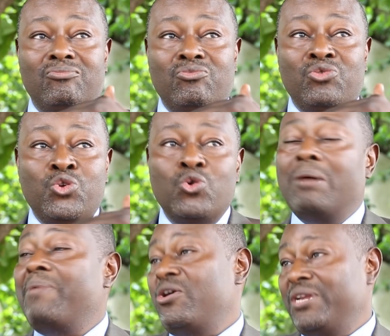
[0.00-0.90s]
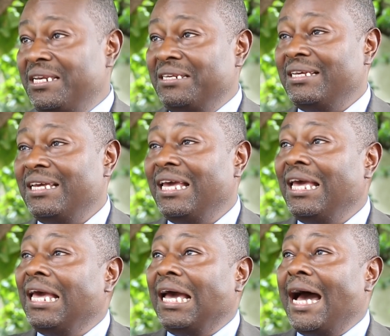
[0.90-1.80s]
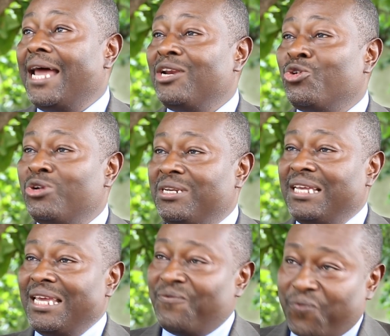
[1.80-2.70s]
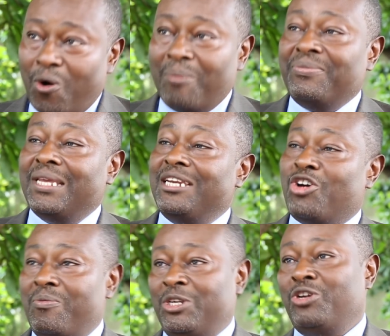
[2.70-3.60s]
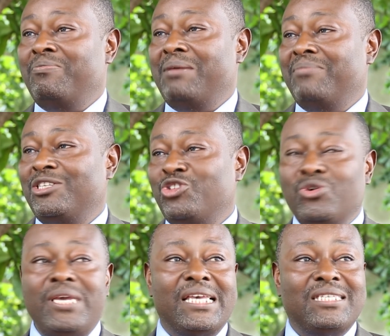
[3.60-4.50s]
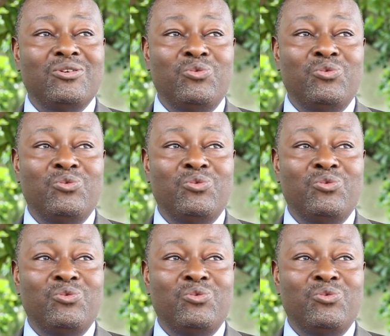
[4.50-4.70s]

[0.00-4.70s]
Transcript: knew about it and could inform the commission members. So yes,